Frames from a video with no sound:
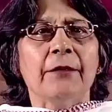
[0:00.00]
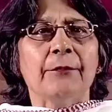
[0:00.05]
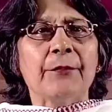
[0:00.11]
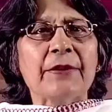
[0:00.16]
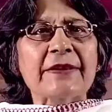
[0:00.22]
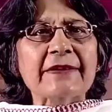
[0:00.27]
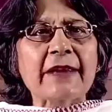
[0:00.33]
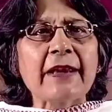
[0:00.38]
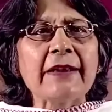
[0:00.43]

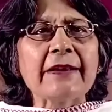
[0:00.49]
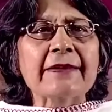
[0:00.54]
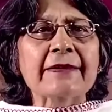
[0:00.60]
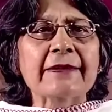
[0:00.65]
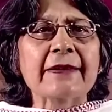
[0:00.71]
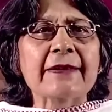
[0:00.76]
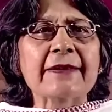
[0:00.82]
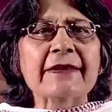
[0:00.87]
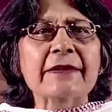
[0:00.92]

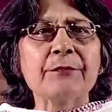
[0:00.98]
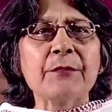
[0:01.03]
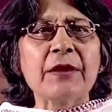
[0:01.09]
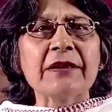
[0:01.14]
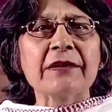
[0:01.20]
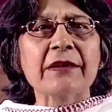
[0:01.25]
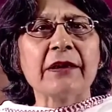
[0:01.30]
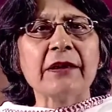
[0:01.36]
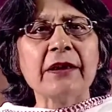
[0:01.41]
Besides this,
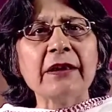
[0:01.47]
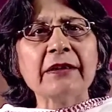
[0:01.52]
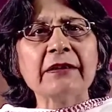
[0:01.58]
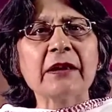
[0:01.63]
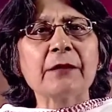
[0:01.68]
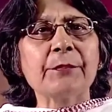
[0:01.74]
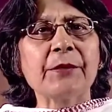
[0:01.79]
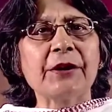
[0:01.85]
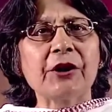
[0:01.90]
maintaining
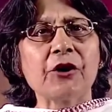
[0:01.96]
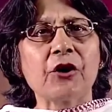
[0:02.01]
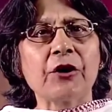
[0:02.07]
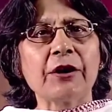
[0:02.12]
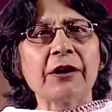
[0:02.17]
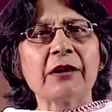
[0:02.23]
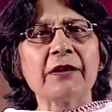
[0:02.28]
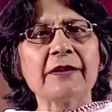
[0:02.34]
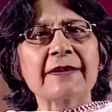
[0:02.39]
the
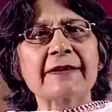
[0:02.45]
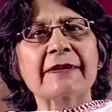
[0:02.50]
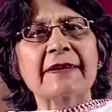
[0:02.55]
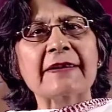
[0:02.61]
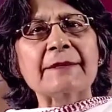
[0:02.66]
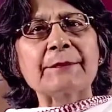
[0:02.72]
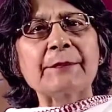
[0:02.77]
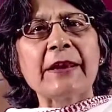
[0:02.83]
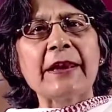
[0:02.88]
periodicals
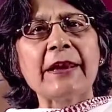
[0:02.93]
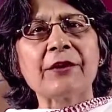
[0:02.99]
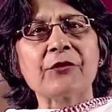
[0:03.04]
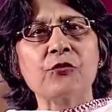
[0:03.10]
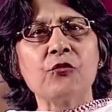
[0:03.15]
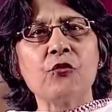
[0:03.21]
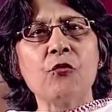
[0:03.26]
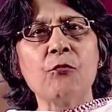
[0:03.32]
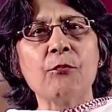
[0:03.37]
display
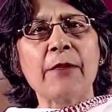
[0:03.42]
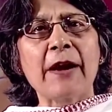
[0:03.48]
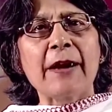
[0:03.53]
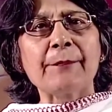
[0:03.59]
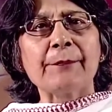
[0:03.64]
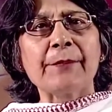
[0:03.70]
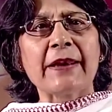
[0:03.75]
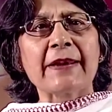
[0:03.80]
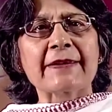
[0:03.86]
room
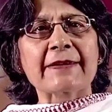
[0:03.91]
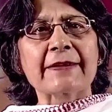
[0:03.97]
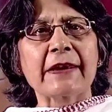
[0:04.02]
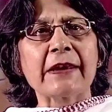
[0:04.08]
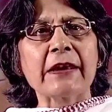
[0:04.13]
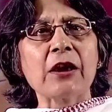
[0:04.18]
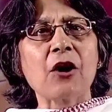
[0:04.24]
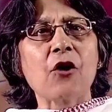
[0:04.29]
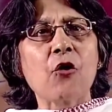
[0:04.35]
by
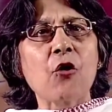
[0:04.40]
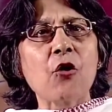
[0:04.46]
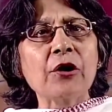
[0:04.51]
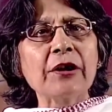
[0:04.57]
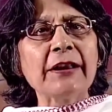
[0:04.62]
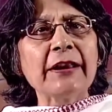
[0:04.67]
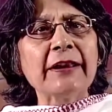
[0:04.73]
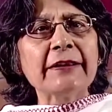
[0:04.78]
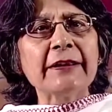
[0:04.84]
placing
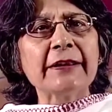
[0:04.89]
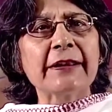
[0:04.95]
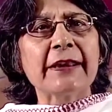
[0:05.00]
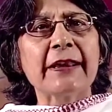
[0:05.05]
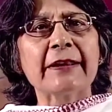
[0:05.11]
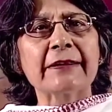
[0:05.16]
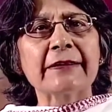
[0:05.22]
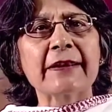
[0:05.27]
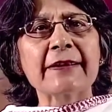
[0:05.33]
only the
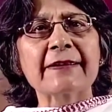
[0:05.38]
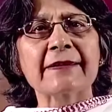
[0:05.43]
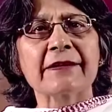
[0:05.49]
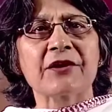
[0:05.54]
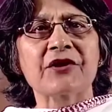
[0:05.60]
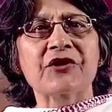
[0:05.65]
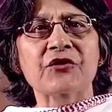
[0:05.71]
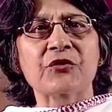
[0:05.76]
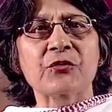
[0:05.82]
latest
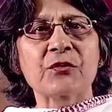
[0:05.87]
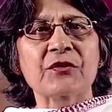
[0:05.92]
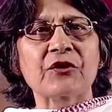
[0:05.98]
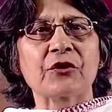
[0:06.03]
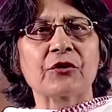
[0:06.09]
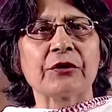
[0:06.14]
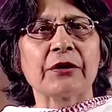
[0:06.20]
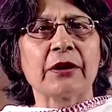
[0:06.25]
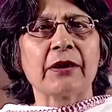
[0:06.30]

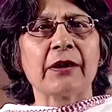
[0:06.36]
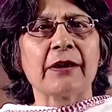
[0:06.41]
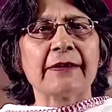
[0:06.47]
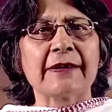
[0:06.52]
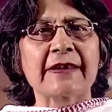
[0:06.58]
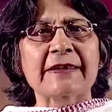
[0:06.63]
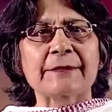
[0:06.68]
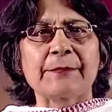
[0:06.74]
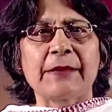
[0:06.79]
issues on the
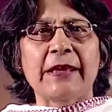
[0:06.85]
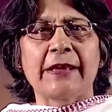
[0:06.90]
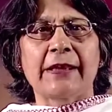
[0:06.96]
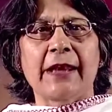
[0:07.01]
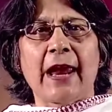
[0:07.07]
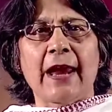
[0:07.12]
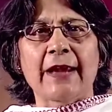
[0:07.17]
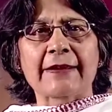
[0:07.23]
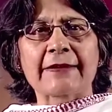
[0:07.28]
display
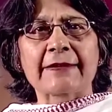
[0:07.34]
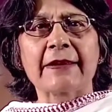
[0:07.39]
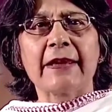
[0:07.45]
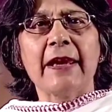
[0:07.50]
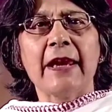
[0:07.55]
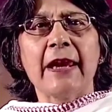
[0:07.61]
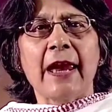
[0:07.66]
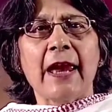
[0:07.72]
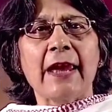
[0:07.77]
racks
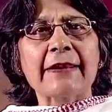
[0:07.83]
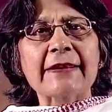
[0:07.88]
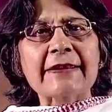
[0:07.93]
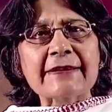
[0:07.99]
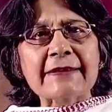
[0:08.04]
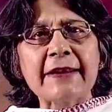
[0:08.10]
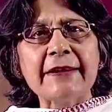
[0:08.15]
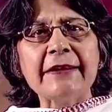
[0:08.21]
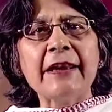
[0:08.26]
and
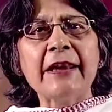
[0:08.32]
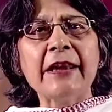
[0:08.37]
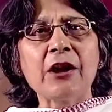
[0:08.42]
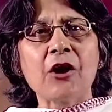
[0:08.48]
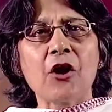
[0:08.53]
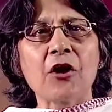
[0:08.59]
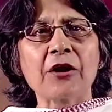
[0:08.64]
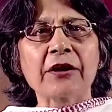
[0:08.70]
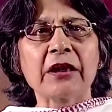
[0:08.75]

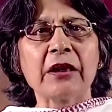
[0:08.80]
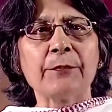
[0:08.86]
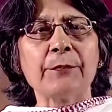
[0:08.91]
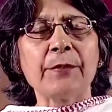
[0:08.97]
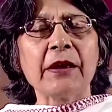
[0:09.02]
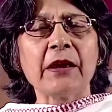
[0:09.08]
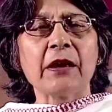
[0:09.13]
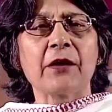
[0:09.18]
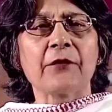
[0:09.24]
sending or
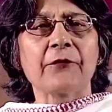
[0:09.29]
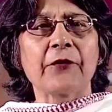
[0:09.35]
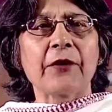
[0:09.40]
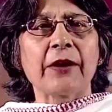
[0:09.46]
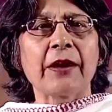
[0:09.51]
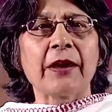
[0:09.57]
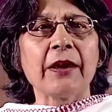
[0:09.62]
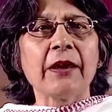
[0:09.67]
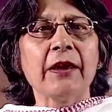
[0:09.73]
keeping
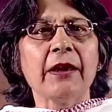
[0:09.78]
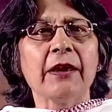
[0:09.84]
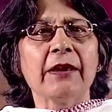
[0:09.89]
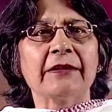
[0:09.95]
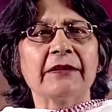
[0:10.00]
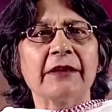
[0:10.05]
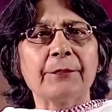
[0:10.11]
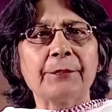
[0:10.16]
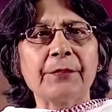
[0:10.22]
away
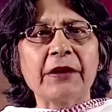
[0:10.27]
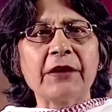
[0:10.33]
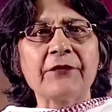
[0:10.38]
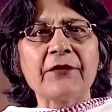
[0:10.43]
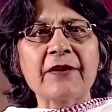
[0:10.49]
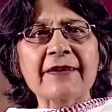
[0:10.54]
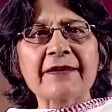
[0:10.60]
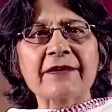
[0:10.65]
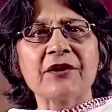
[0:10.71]
the
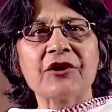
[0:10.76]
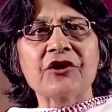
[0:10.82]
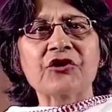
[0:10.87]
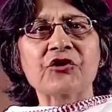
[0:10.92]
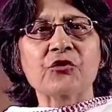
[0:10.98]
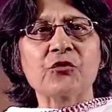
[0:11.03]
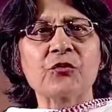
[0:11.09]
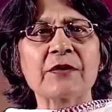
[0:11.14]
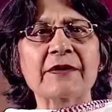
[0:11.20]
previous
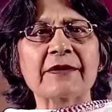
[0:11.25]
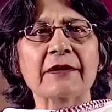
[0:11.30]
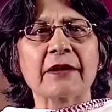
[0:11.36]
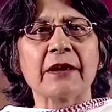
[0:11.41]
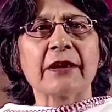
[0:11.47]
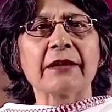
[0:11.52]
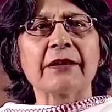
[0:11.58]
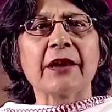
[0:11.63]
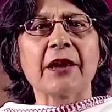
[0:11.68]
issues
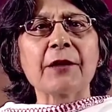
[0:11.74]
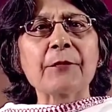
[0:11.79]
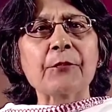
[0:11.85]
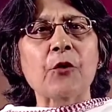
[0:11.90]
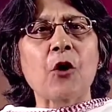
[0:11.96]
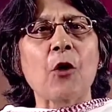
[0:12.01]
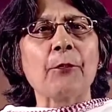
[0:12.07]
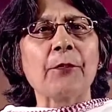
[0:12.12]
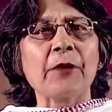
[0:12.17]
in their
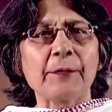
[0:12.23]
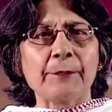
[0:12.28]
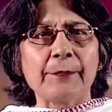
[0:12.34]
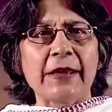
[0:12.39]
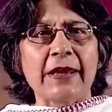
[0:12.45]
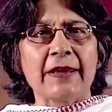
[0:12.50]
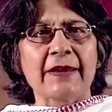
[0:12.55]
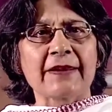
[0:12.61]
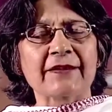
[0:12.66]
proper
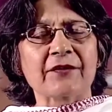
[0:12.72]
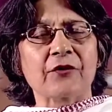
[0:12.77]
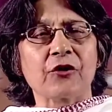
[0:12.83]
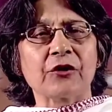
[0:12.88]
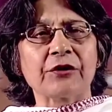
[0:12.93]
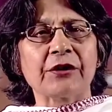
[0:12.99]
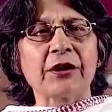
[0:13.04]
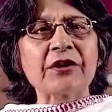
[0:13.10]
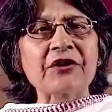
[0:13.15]
place
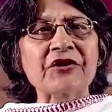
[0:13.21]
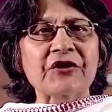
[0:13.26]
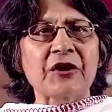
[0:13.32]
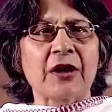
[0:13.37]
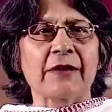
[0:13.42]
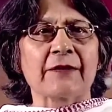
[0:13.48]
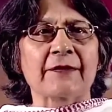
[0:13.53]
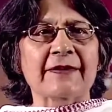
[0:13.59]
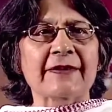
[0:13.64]
on the
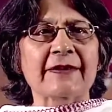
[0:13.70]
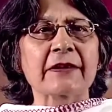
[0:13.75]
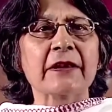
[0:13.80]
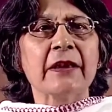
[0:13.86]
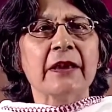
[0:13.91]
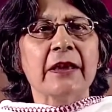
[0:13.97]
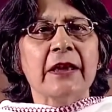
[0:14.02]
shelves.